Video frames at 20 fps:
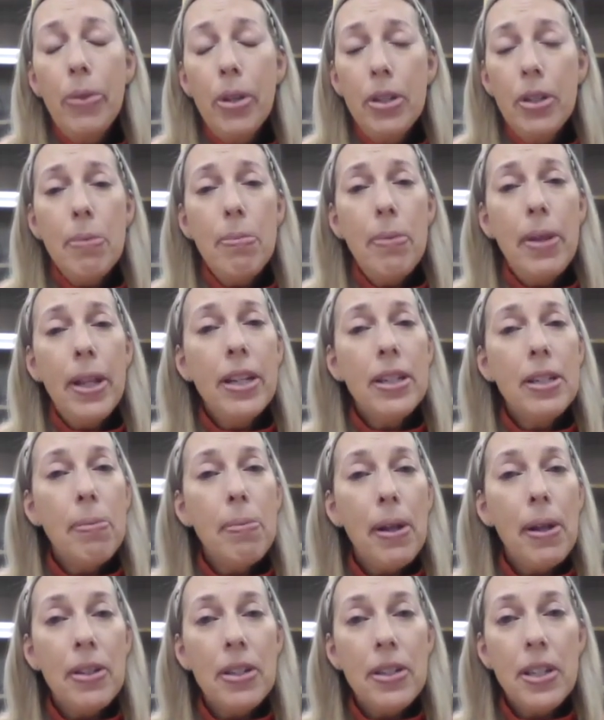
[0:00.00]
Some things
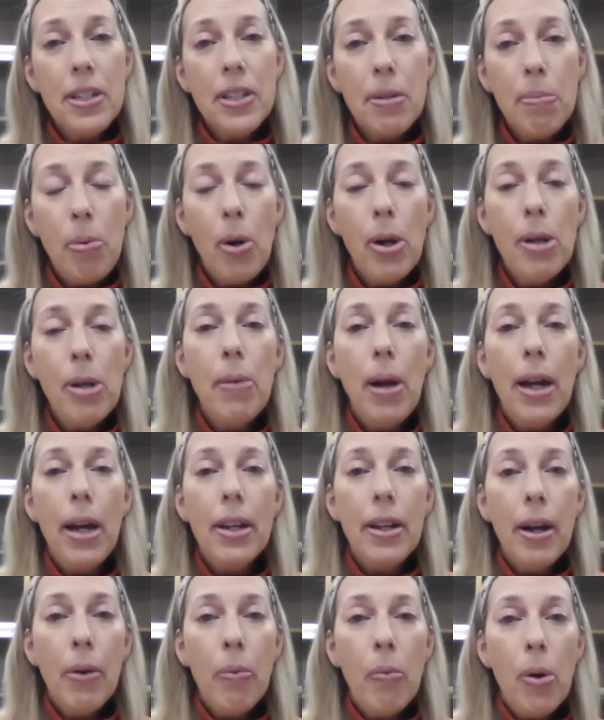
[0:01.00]
about the
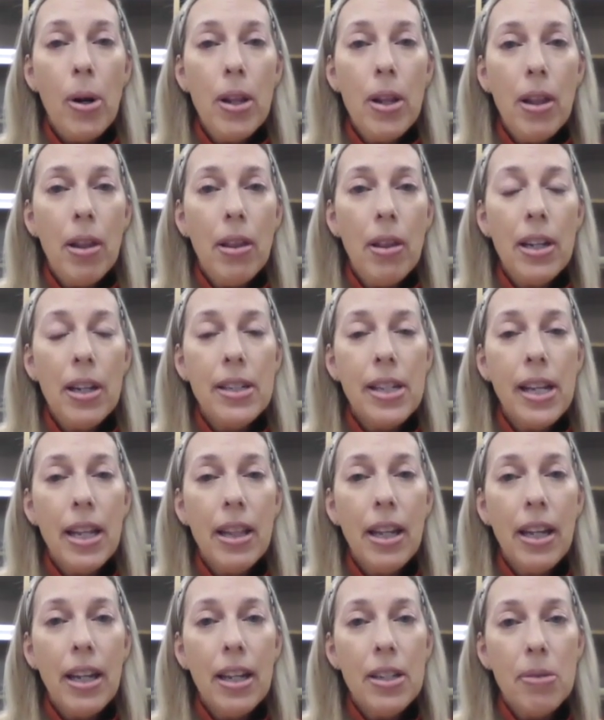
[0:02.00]
disappointment. One of the things that I
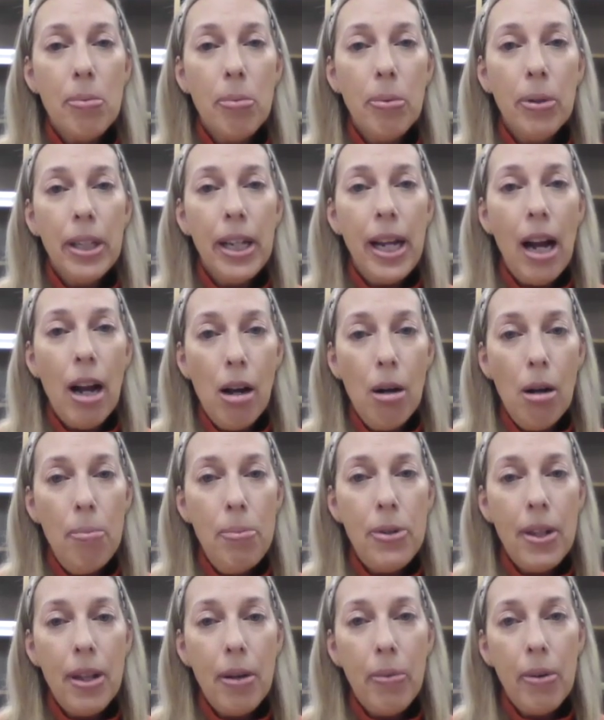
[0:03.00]
think has really
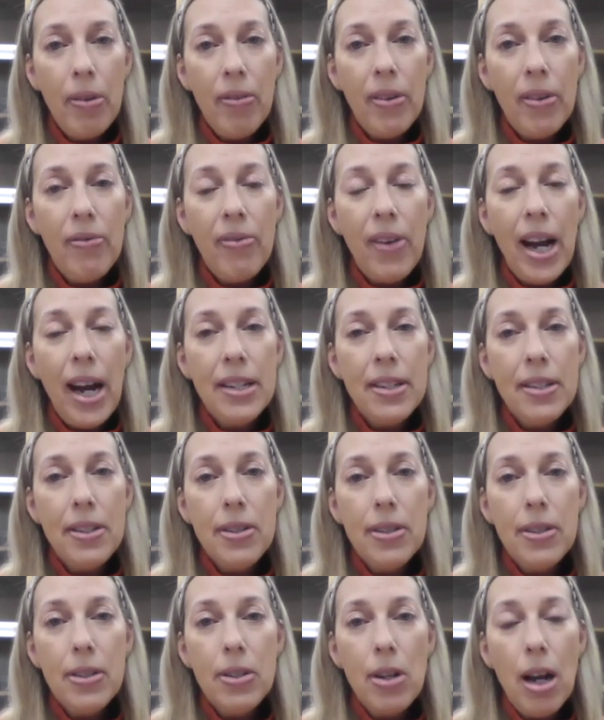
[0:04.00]
helped that we've
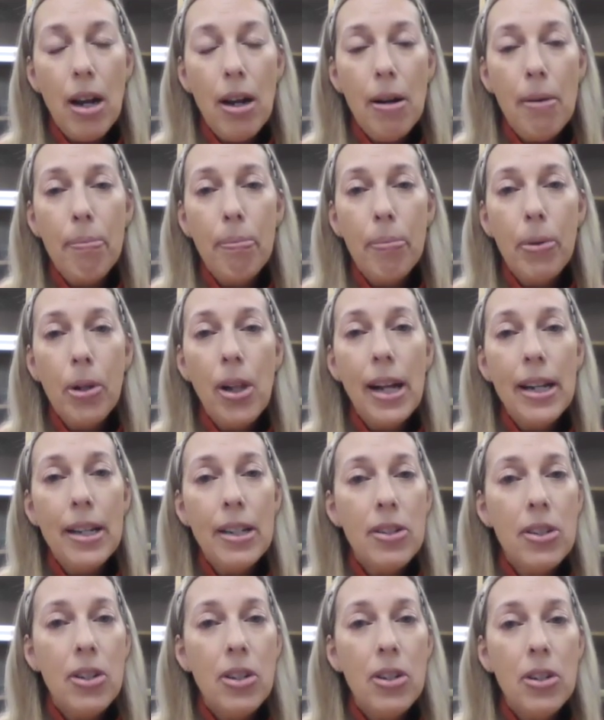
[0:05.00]
advised
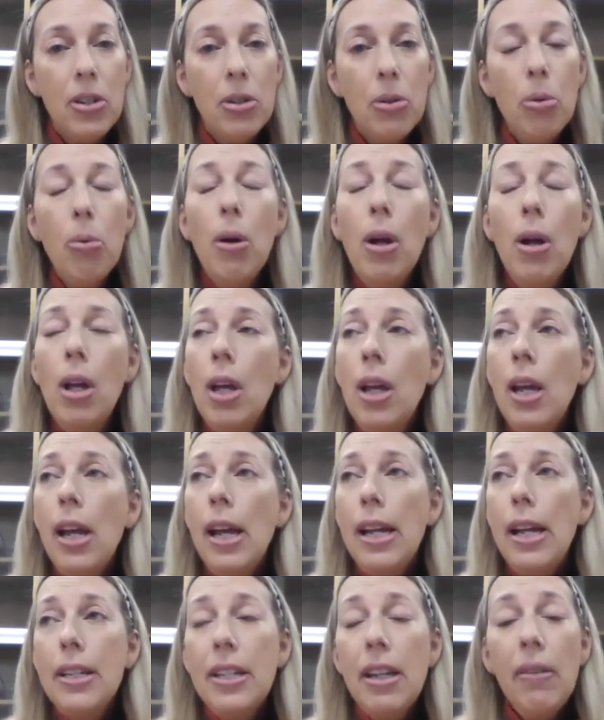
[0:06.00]
clients to do
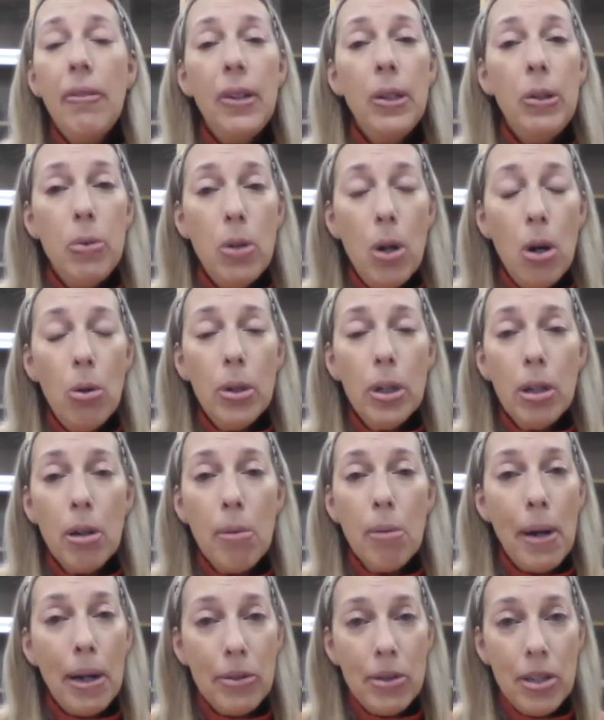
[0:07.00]
is, if you know you're
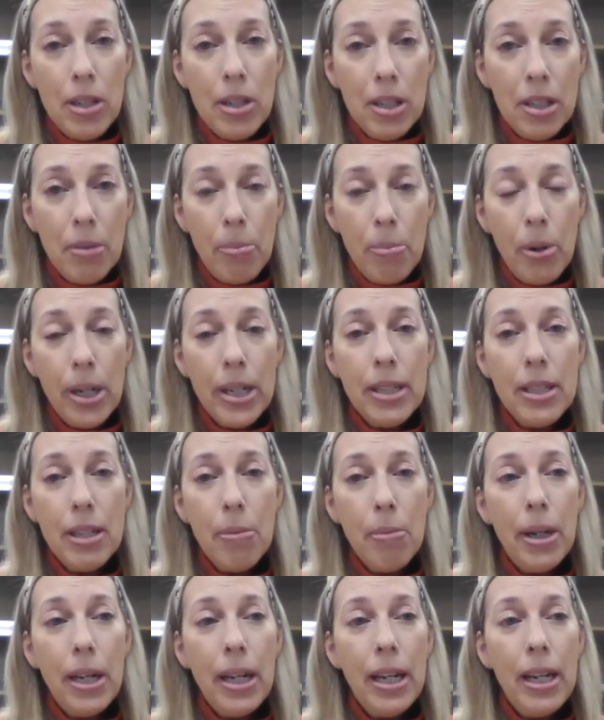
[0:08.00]
about to disappoint
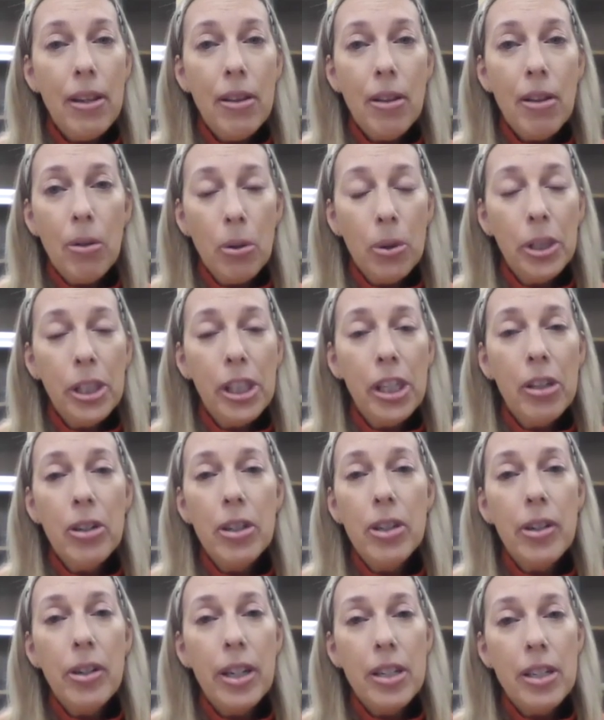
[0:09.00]
somebody, the earlier
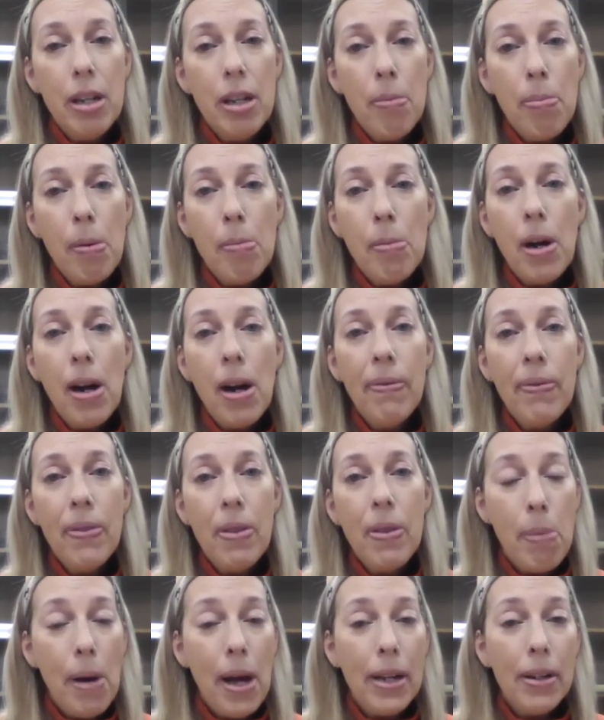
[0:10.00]
you can tip them off,
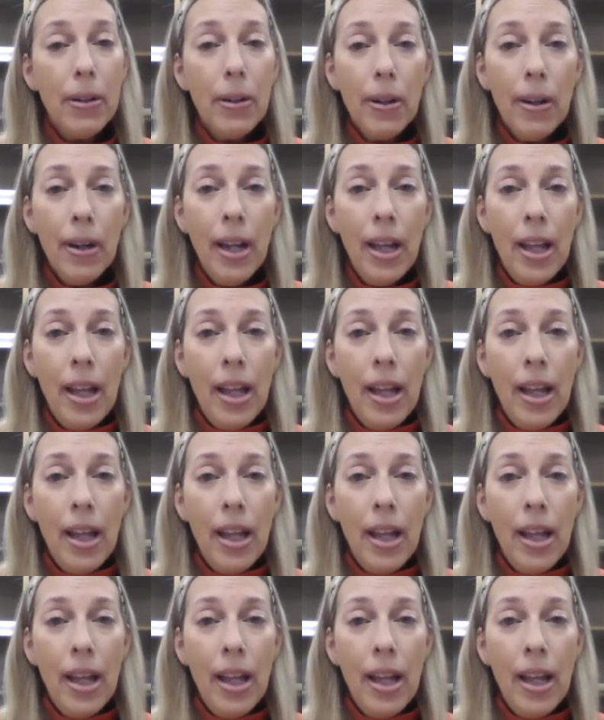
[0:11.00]
the better.